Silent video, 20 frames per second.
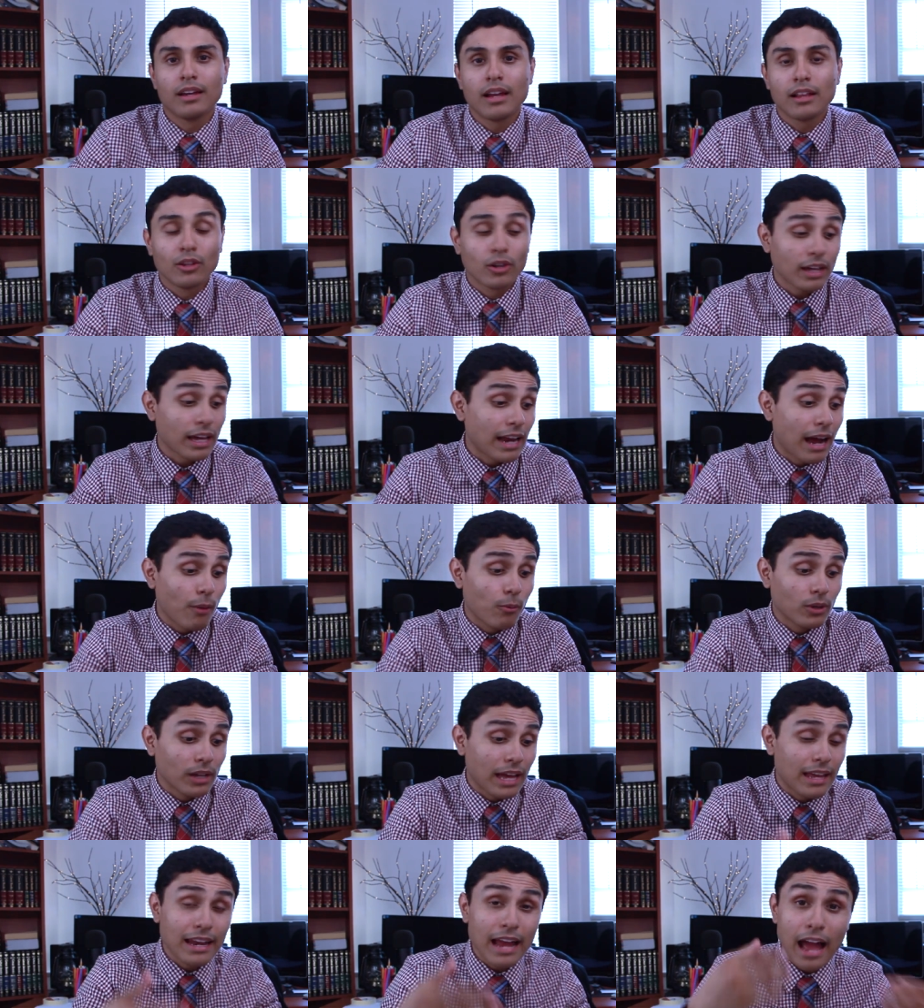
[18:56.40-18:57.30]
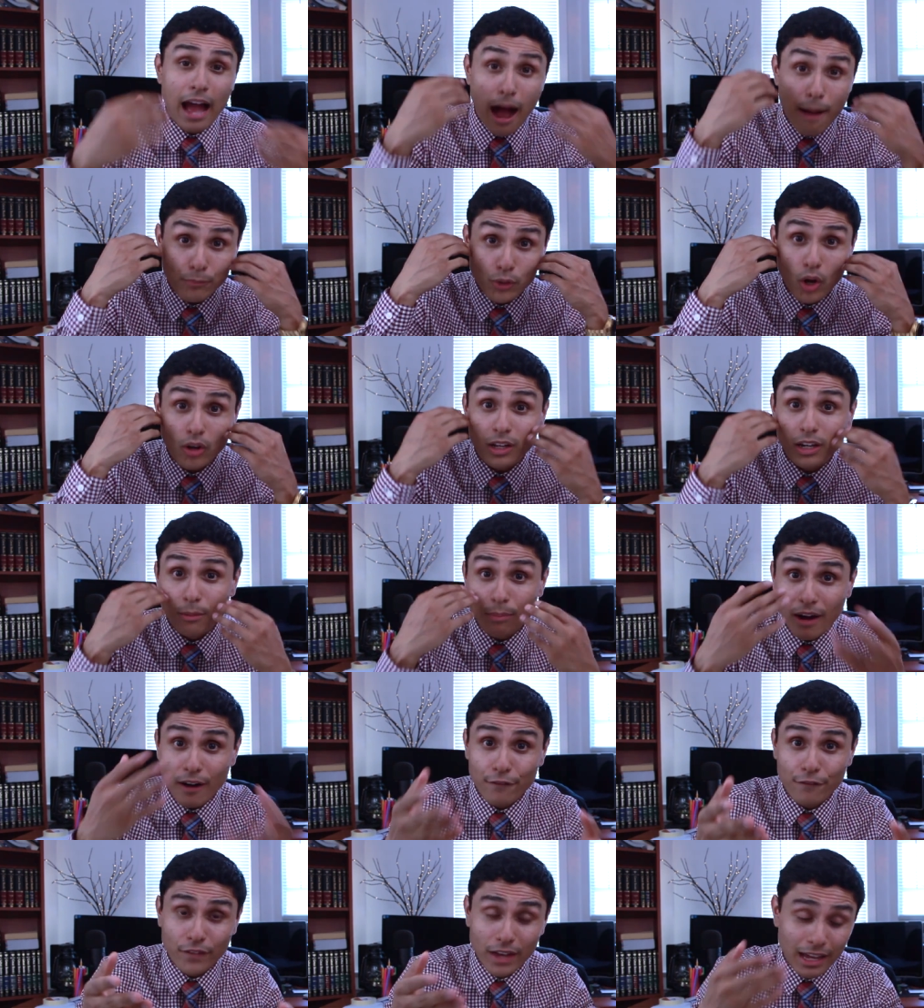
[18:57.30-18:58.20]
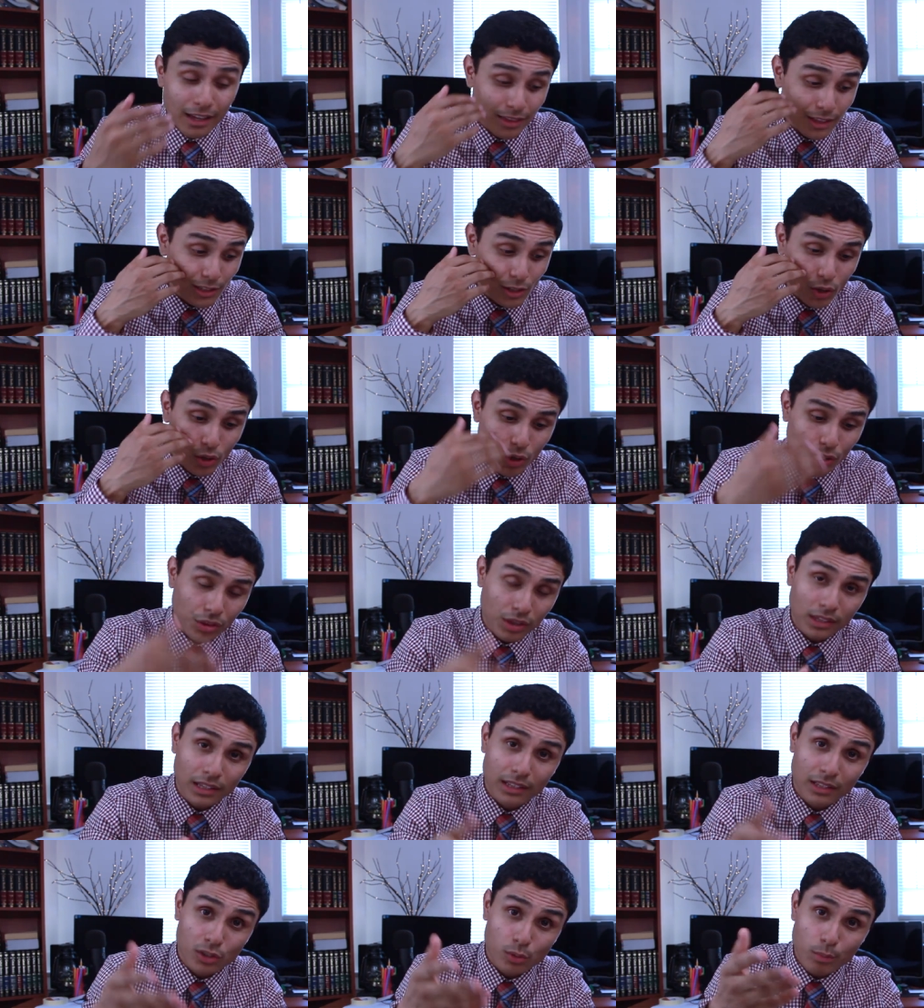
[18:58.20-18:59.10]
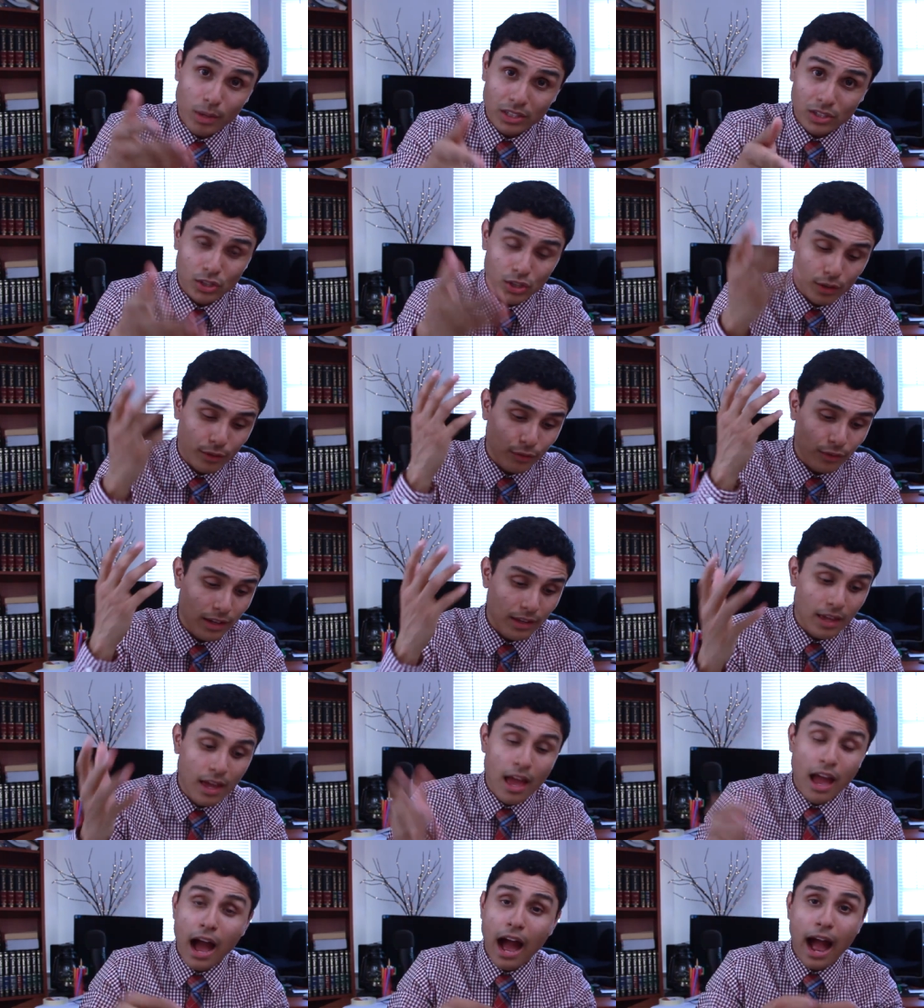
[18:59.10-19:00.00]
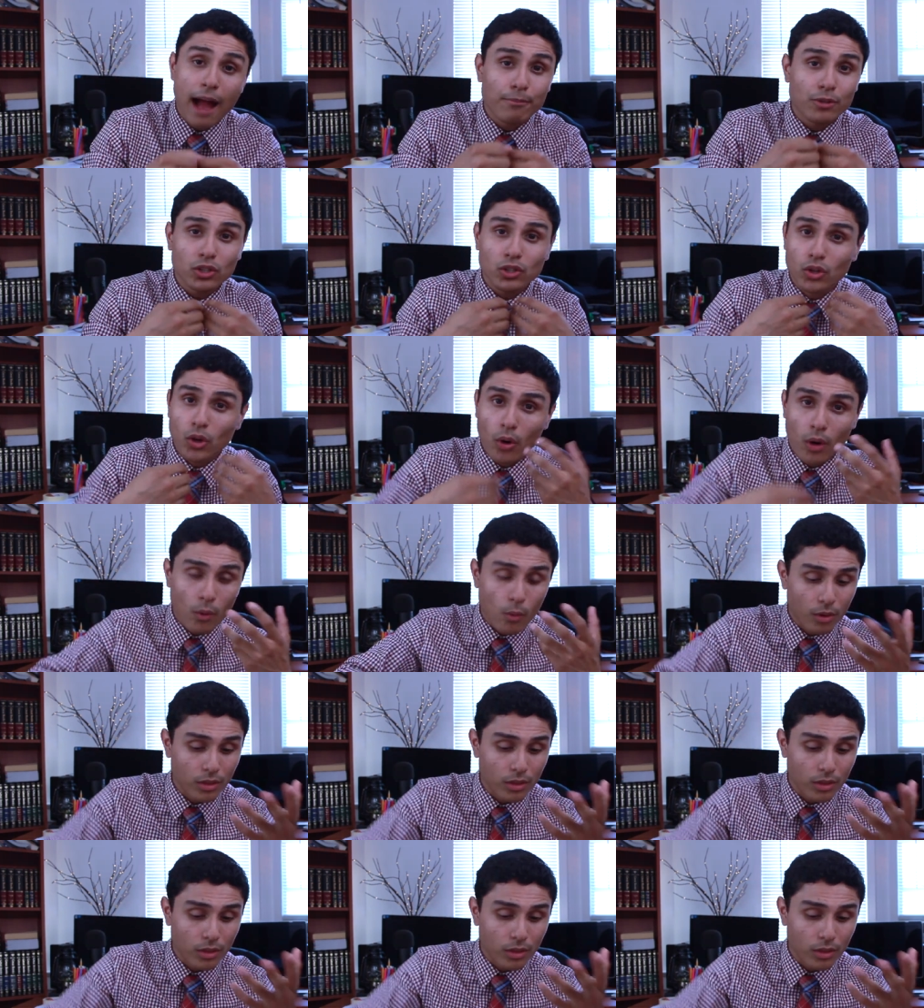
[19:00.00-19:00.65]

Look, and, I w and I'm talking about faith. It's a good thing that this message of faith, I'm just going